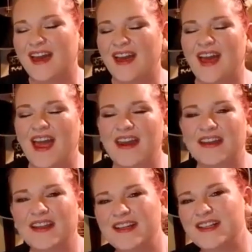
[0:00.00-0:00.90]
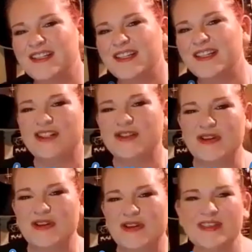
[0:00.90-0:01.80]
And I'd like to teach it to you
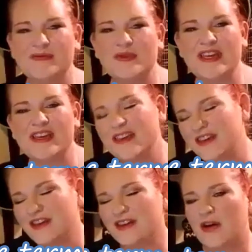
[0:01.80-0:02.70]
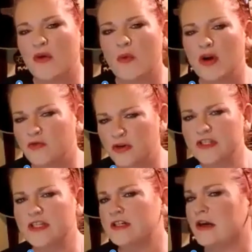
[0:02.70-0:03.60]
this week, one verse at a
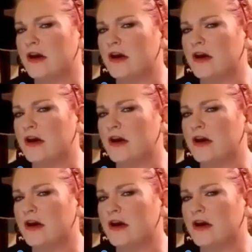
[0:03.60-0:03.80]
time.